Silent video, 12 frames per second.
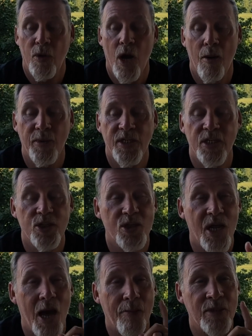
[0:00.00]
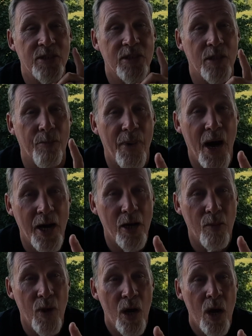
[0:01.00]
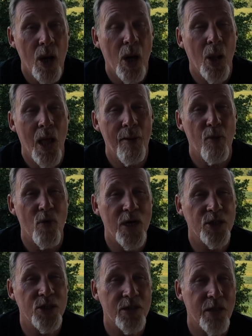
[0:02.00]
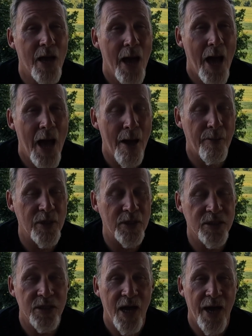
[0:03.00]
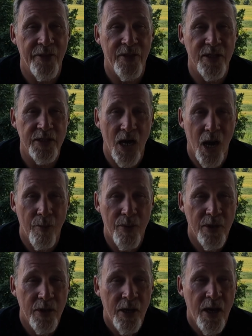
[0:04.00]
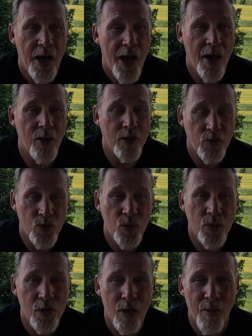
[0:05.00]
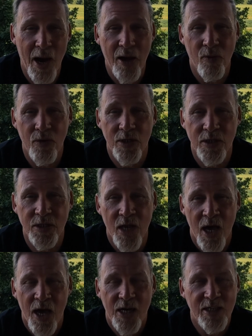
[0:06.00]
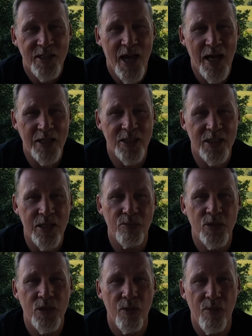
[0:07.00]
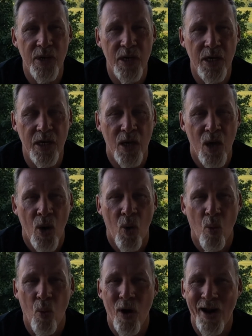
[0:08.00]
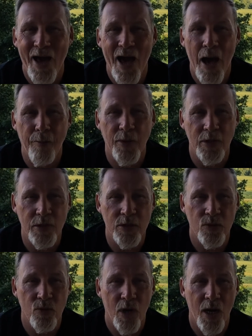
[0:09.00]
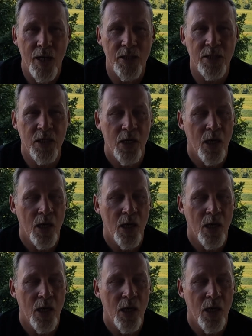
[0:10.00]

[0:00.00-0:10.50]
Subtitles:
Competition happens at the bottom, collaboration happens at the top. And the truth of the matter is that seems to be what happens, right?